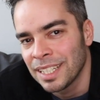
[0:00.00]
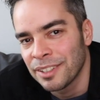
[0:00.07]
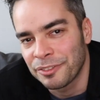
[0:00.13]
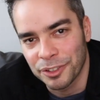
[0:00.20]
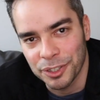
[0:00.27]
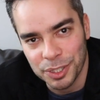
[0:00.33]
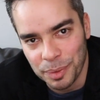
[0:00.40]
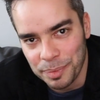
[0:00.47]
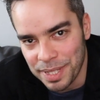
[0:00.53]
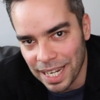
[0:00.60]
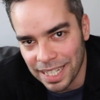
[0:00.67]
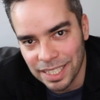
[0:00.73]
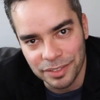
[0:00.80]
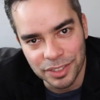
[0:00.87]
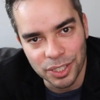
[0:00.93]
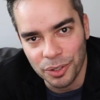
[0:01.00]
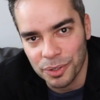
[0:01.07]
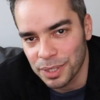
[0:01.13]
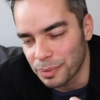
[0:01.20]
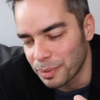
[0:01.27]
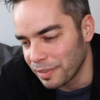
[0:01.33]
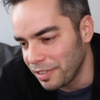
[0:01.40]
First objective is
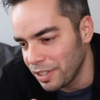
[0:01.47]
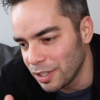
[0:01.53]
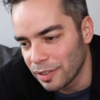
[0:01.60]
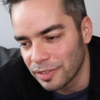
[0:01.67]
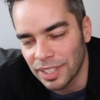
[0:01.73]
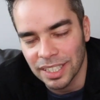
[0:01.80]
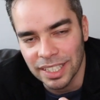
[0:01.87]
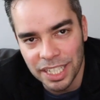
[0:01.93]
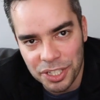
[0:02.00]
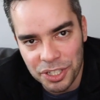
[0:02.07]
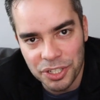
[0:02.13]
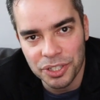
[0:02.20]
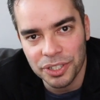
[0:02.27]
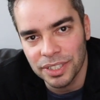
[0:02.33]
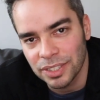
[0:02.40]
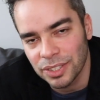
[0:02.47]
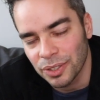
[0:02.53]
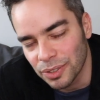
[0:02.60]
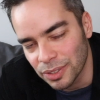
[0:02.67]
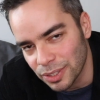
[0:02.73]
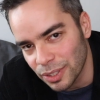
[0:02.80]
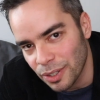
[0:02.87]
always a review of the literature, and
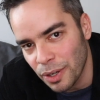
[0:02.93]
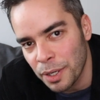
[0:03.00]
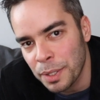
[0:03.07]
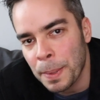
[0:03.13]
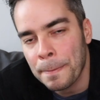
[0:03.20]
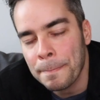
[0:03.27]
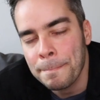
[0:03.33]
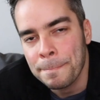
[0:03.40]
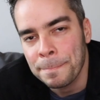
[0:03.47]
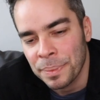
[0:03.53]
so on and so on.